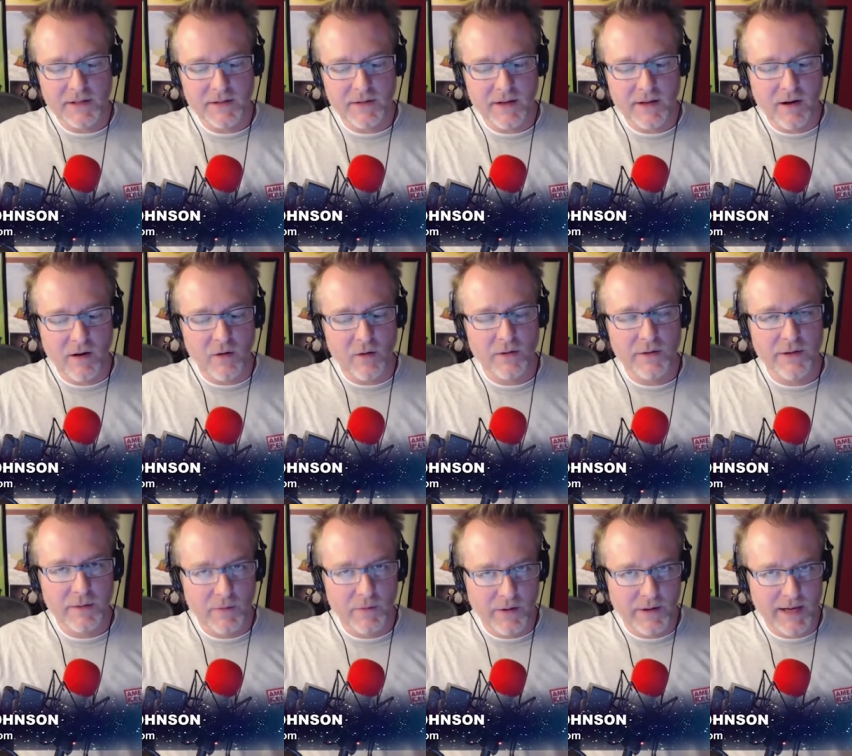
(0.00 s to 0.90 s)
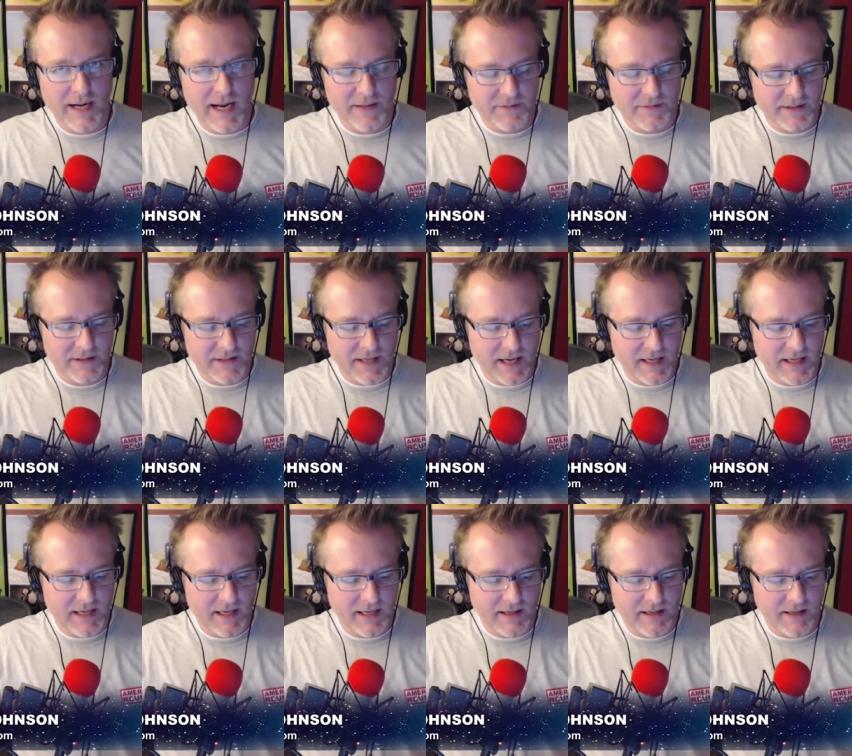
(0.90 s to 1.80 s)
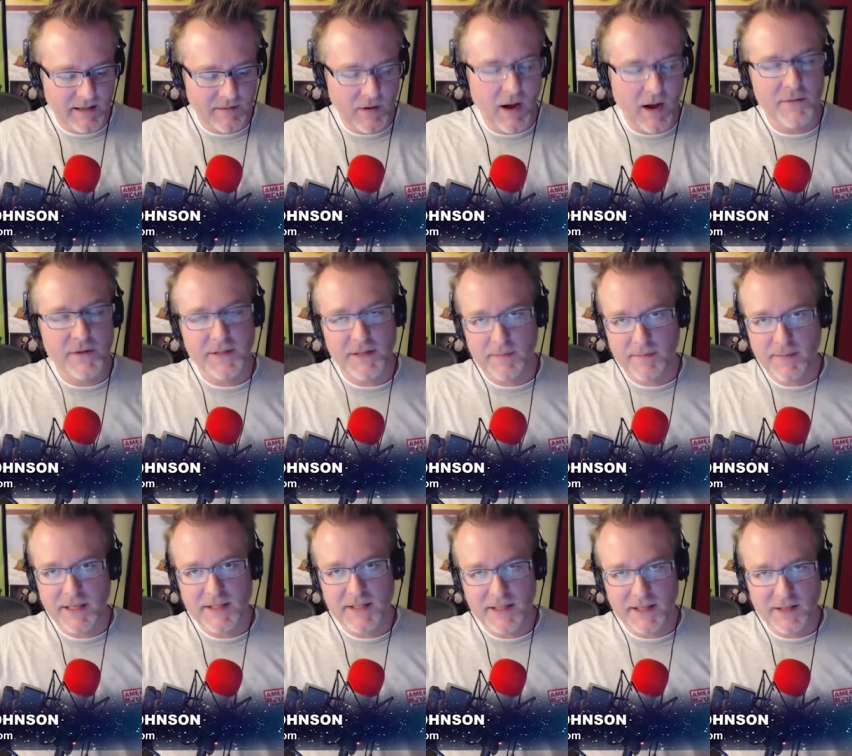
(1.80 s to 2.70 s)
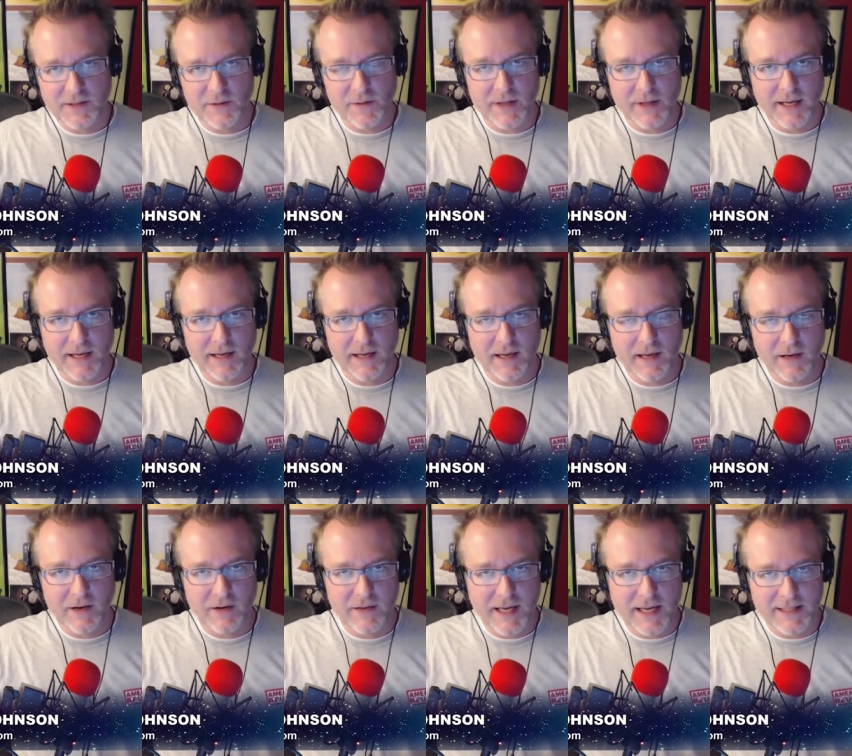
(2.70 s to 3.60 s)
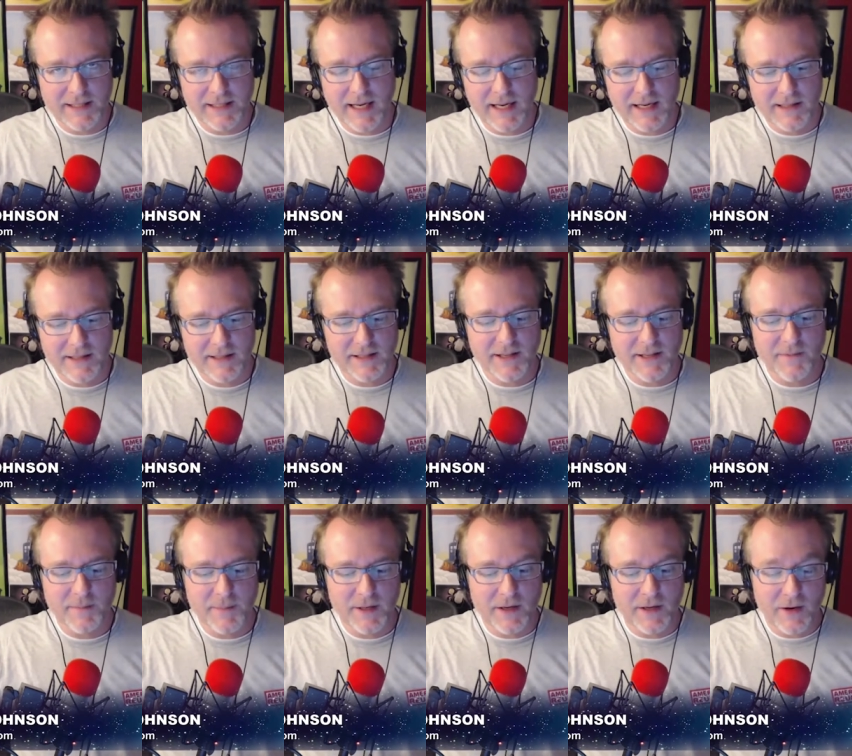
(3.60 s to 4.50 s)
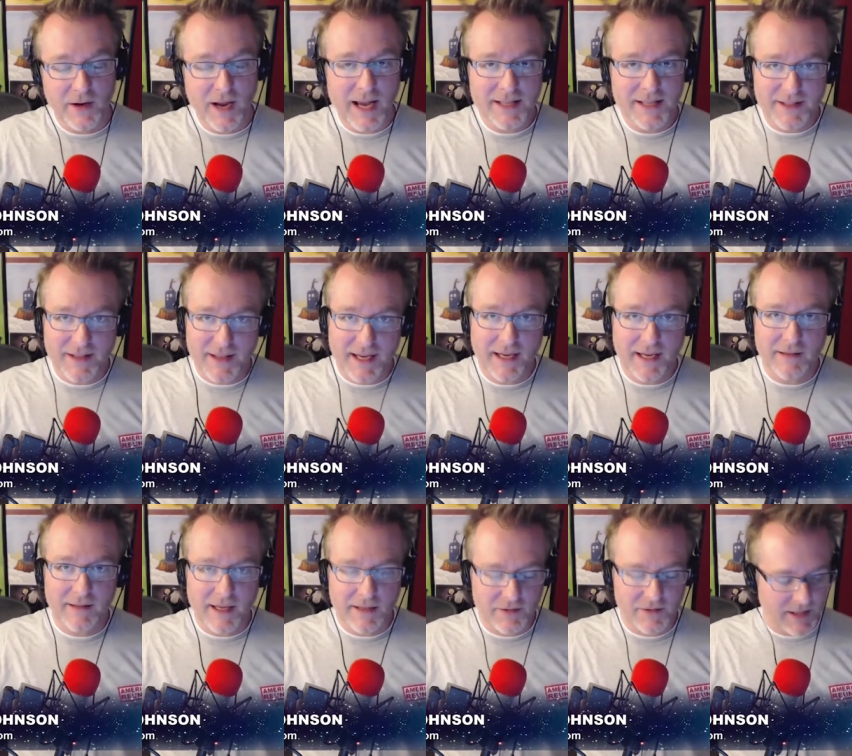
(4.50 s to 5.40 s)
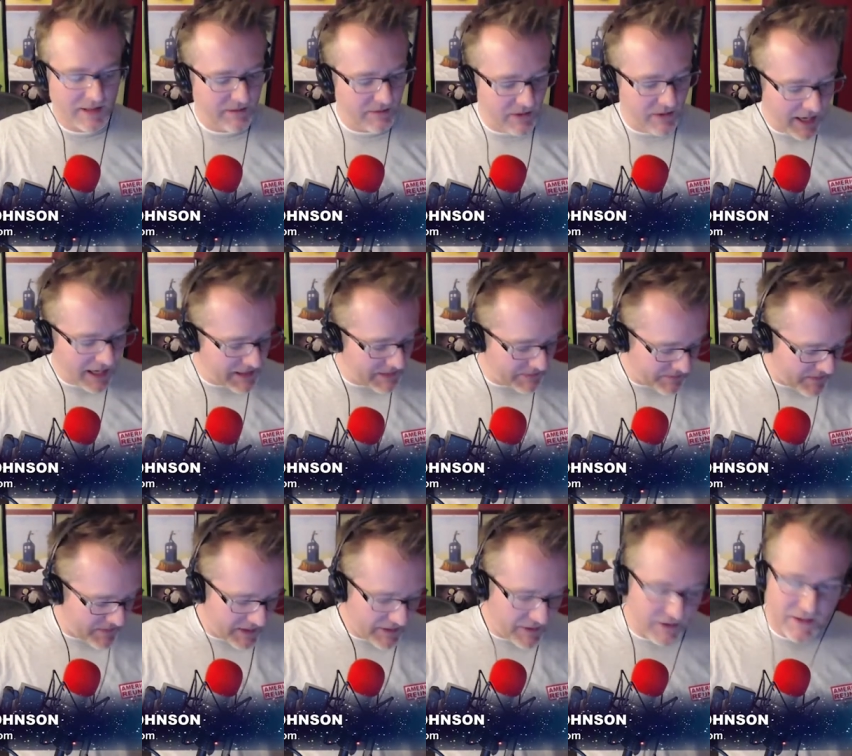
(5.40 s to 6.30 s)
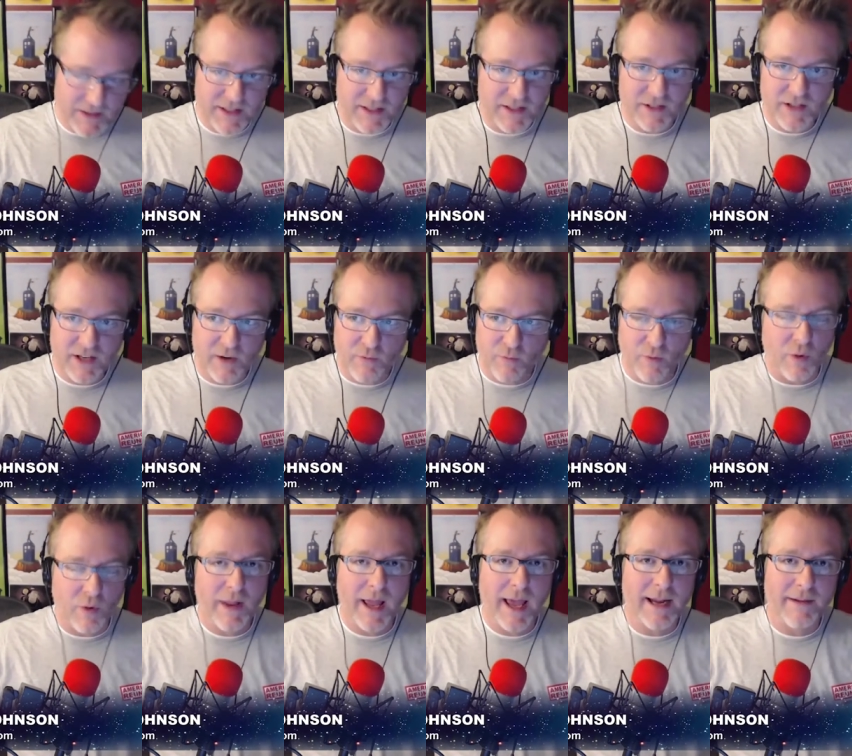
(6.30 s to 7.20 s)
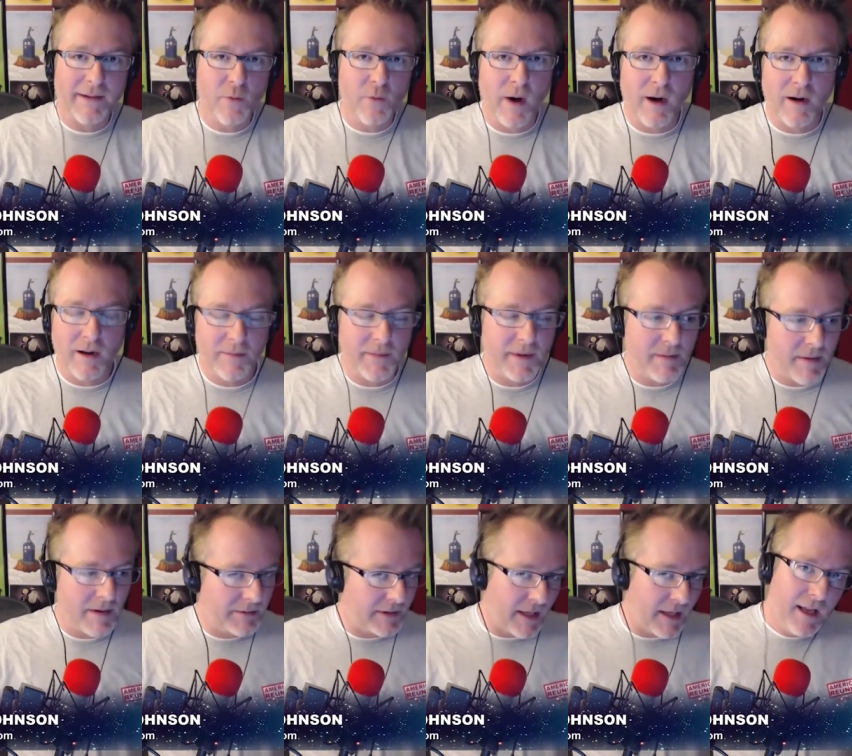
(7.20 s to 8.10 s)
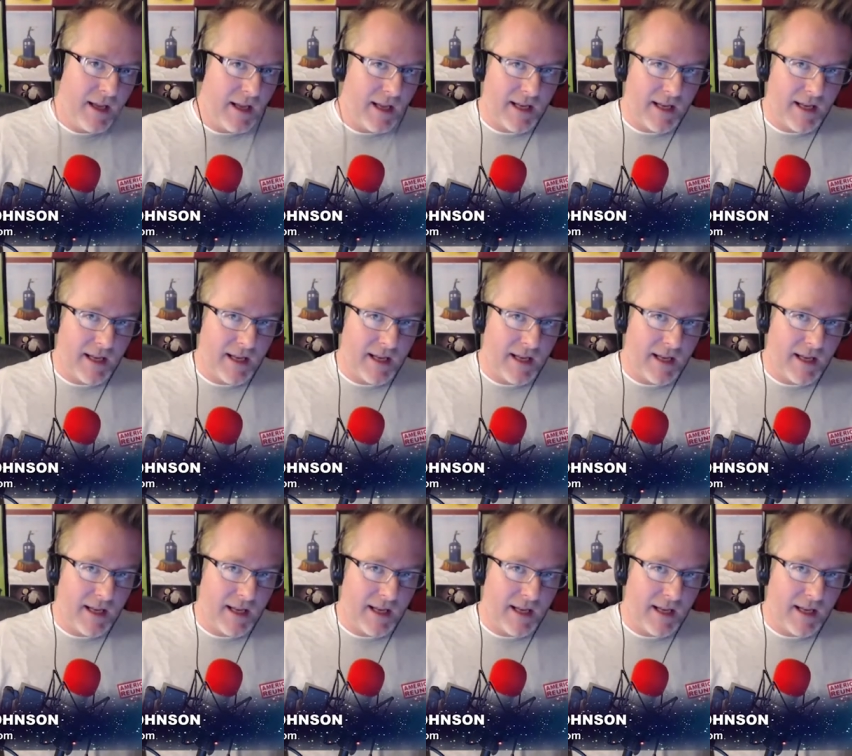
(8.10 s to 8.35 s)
So they are only rolling out this idea, in obviously big cities where they can get good test data and stuff. But do you guys think like do you guys think this is just going to roll out everywhere, and I'm going to be able to